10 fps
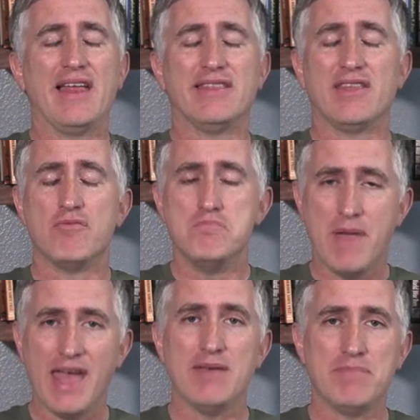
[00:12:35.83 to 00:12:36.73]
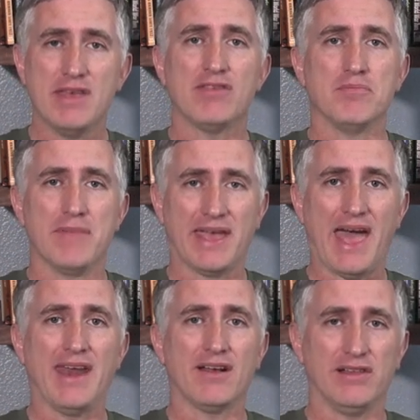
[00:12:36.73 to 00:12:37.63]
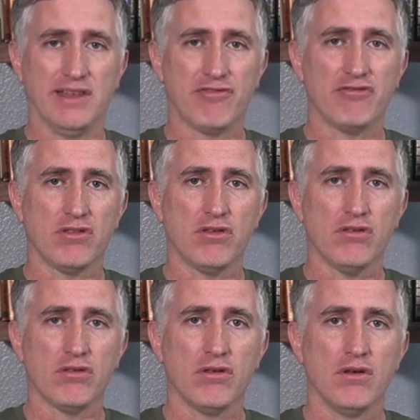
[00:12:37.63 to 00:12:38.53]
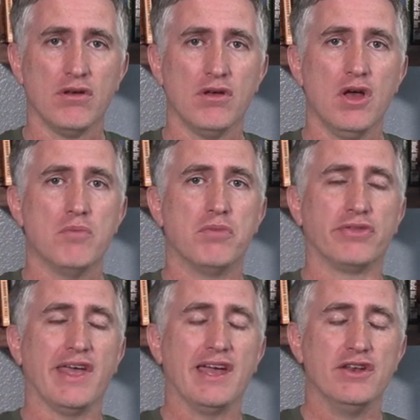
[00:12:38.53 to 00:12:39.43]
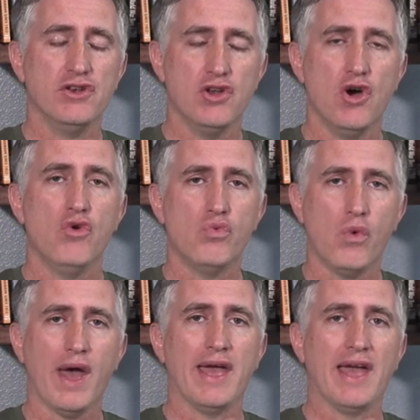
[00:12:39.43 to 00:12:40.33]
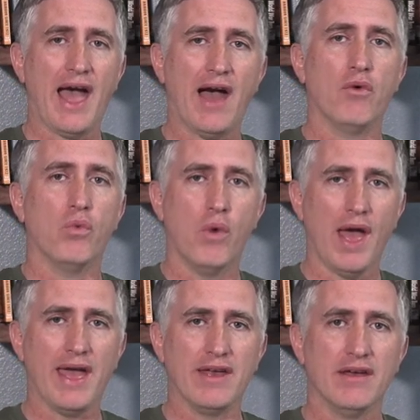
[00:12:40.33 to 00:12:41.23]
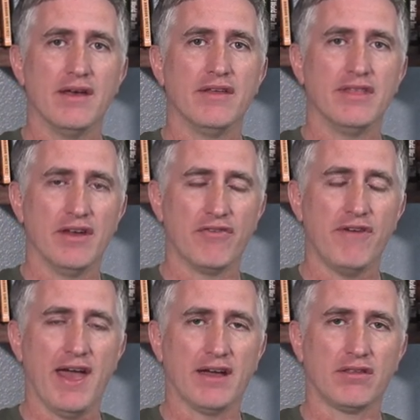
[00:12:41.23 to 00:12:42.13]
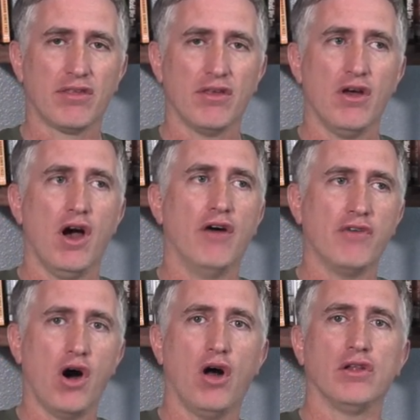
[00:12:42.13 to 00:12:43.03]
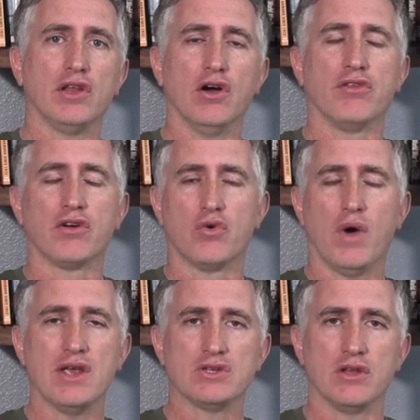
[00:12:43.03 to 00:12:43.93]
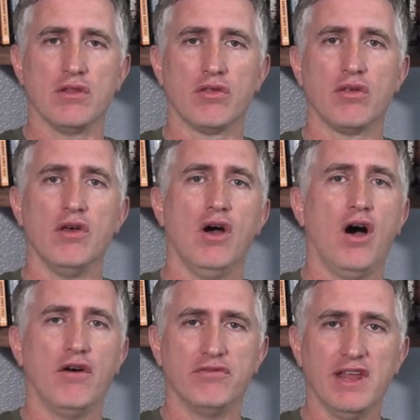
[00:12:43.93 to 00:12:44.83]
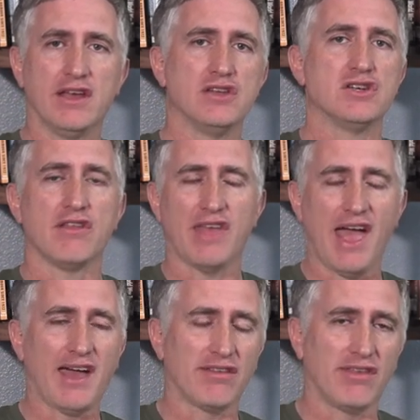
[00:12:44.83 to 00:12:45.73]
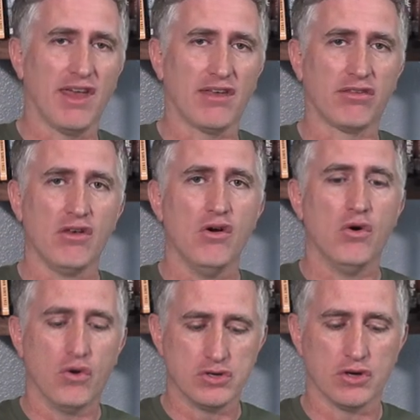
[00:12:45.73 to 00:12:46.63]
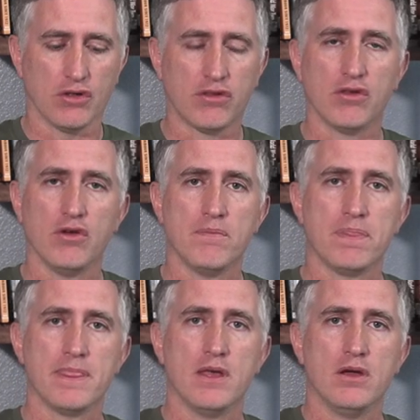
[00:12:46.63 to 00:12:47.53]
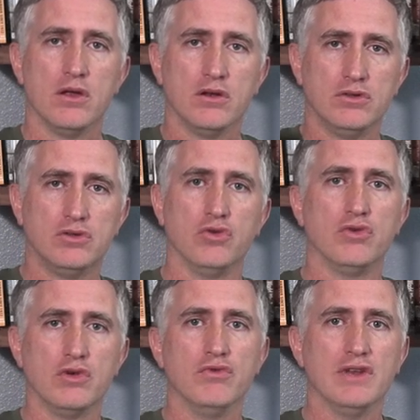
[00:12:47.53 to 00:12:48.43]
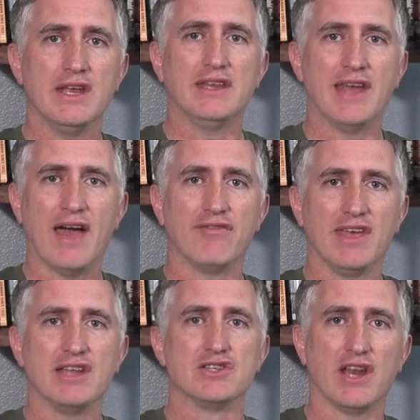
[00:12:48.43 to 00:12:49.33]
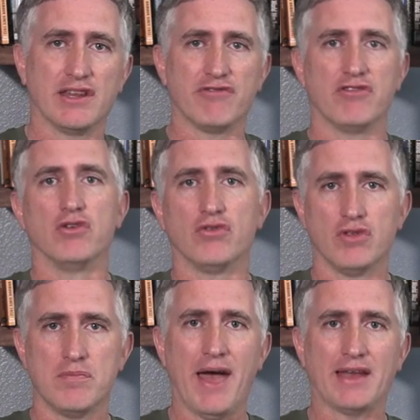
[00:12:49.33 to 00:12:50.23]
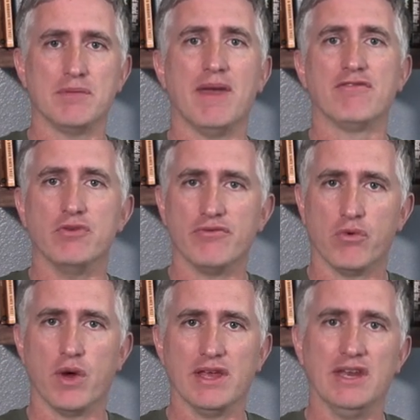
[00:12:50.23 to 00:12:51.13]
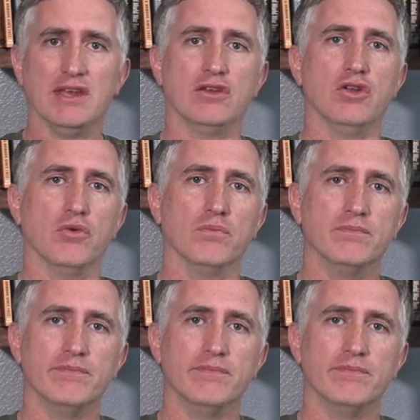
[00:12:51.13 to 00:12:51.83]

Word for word: there may be some mechanical differences, but they in no way outweigh the effects of all the other questions of linkages, access, or just do you need to have the engine at the front or the back to make room for what you need to do?